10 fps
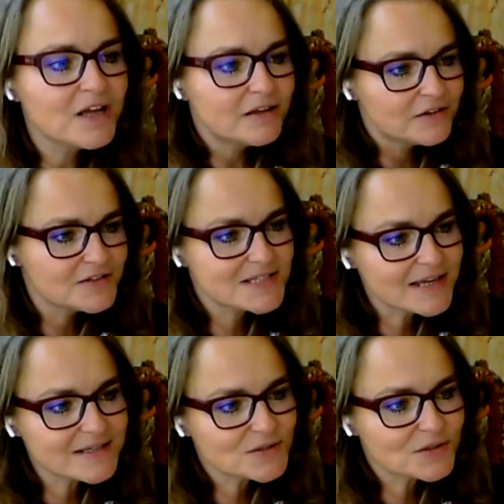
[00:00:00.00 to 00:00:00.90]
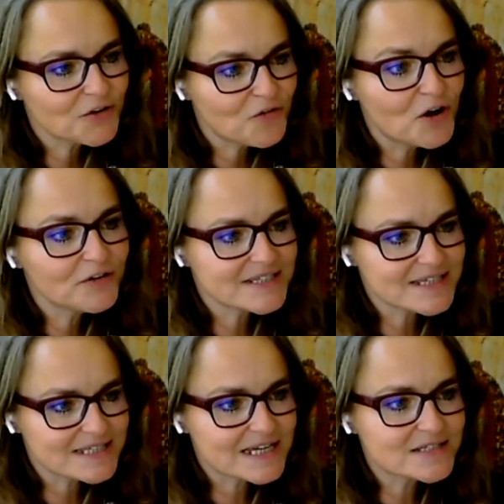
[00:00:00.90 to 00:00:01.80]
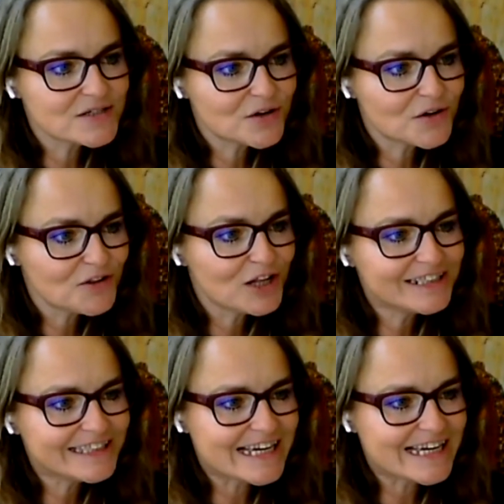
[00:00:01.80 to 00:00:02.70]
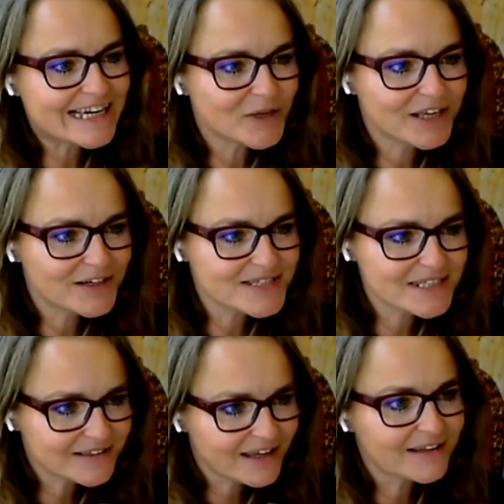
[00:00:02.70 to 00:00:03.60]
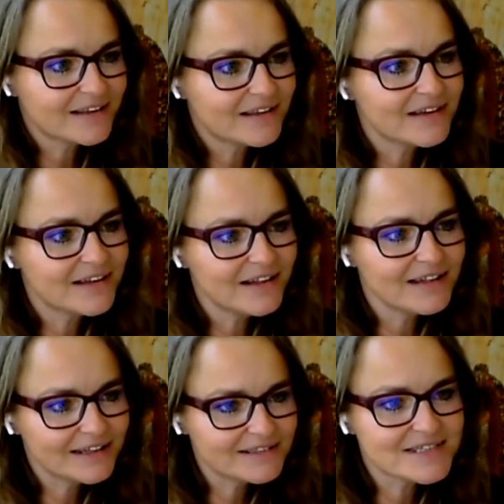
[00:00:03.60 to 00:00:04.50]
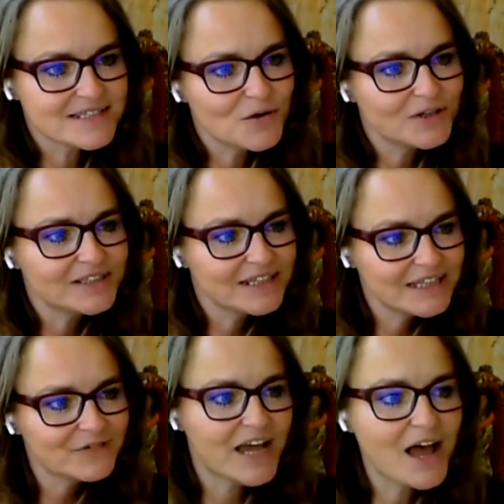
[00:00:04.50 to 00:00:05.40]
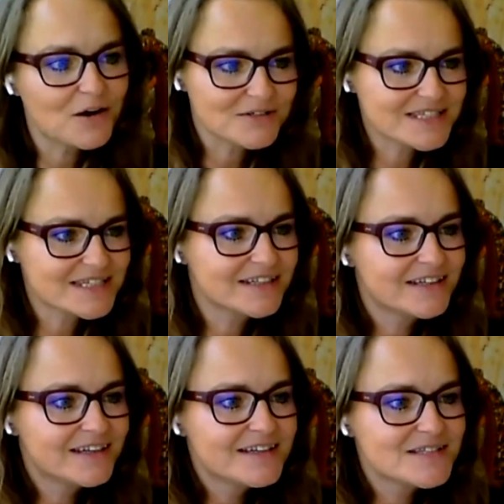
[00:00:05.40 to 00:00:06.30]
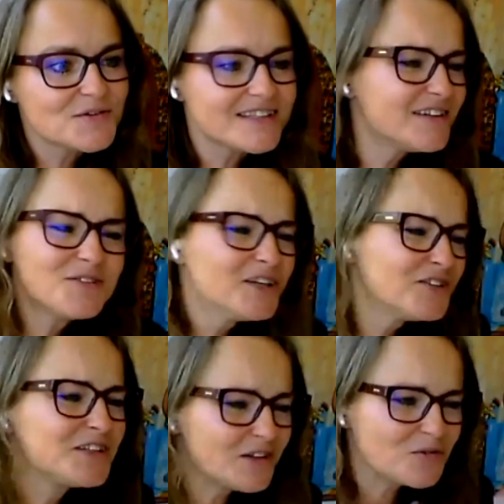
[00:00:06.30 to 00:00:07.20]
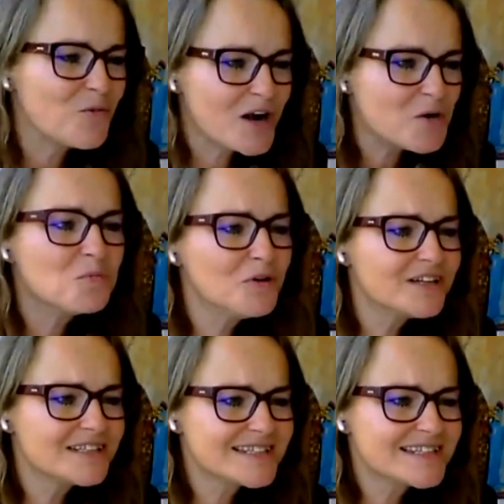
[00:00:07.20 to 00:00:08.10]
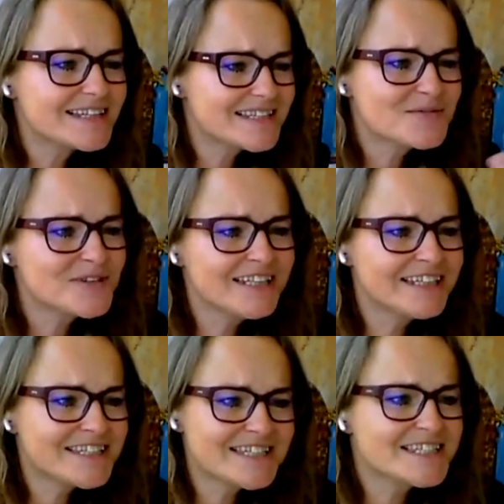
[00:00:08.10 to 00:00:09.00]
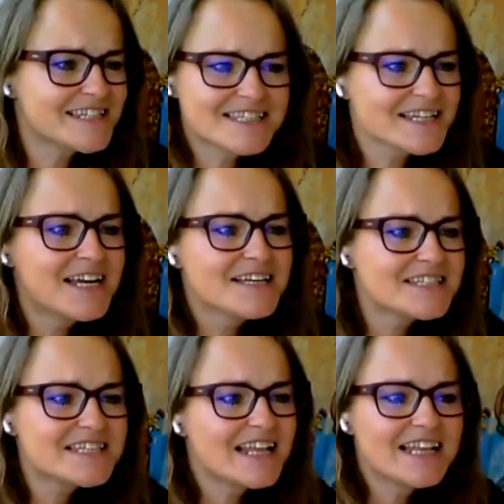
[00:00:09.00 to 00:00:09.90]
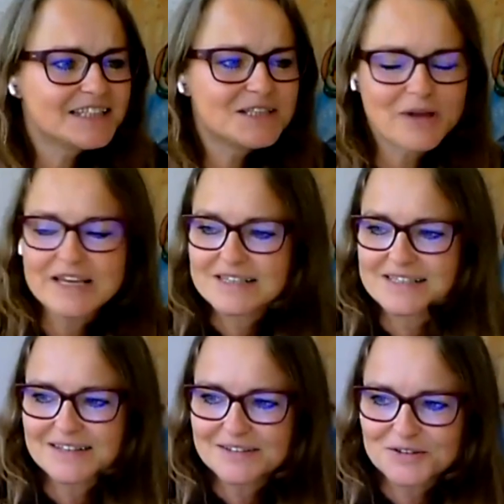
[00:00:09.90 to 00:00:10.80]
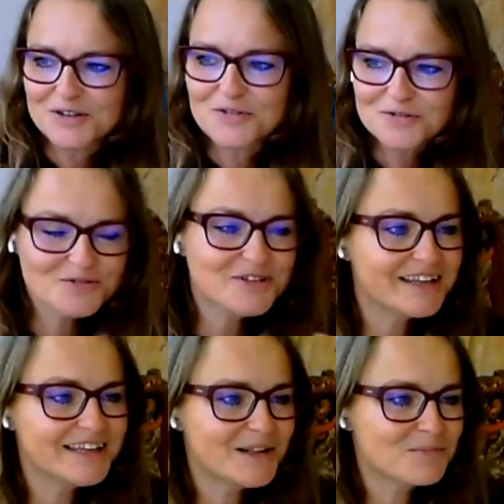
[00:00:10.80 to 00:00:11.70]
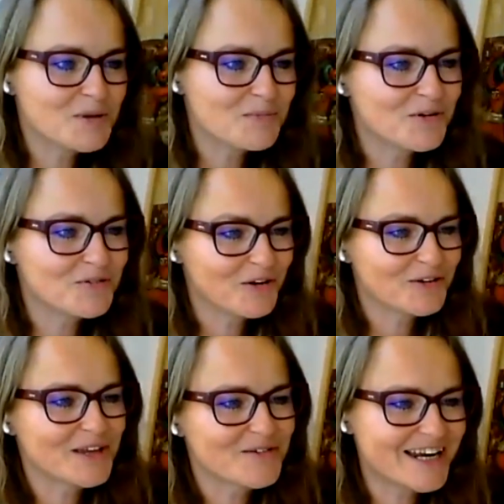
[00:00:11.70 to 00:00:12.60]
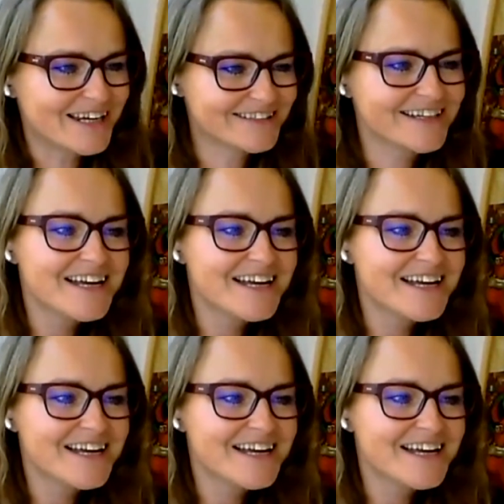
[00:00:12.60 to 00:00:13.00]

the sensor, the phone is a sensor of loneliness because it can let us know when they leave the house. So if you don't need a wearable, it's really just this cell ID based, you know, technical people talking, right?